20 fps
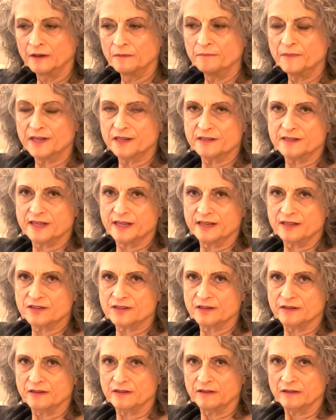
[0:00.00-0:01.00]

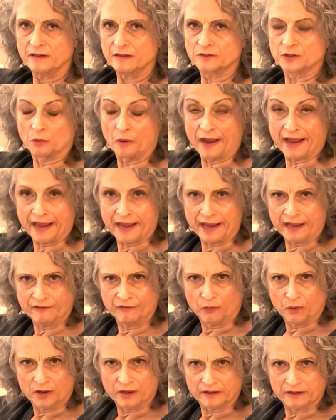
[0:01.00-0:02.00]
Meditation. Do I have
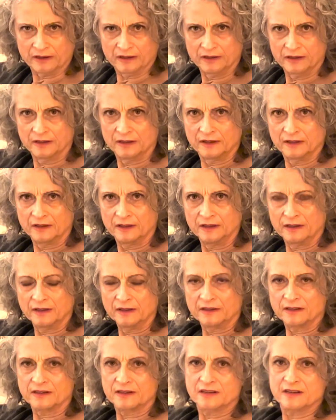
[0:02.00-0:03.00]
one?
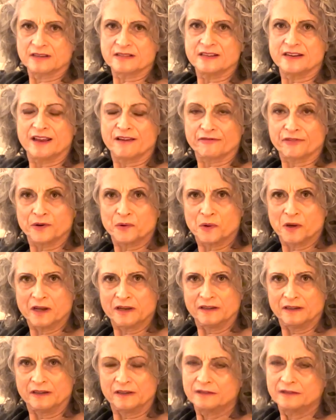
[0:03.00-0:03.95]
Doesn't everyone?